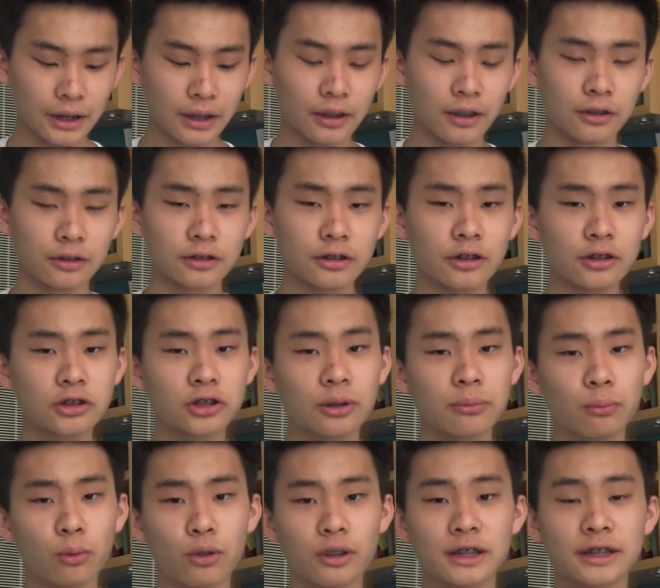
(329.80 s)
There's
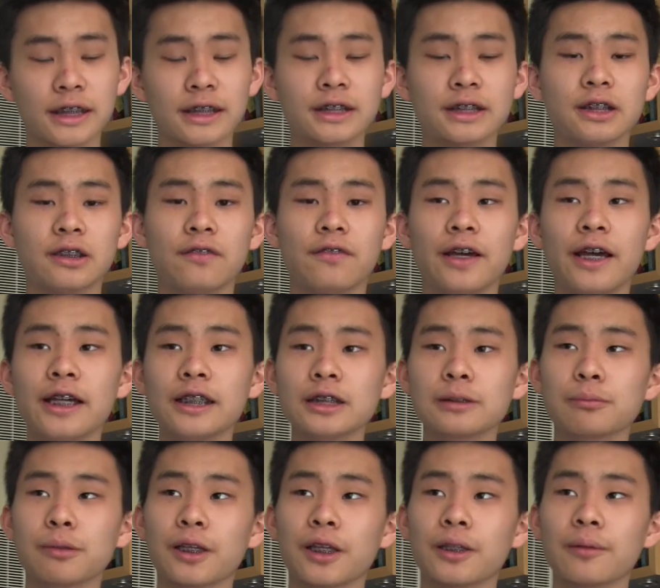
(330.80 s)
also a more sensitive
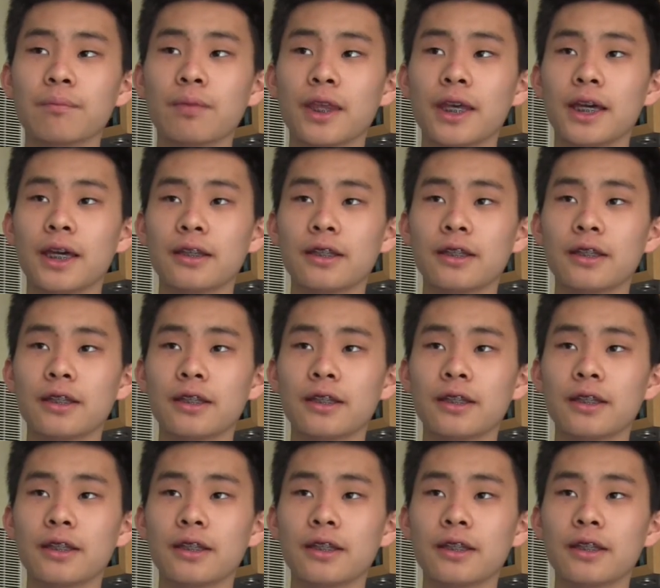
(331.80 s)
S Pen.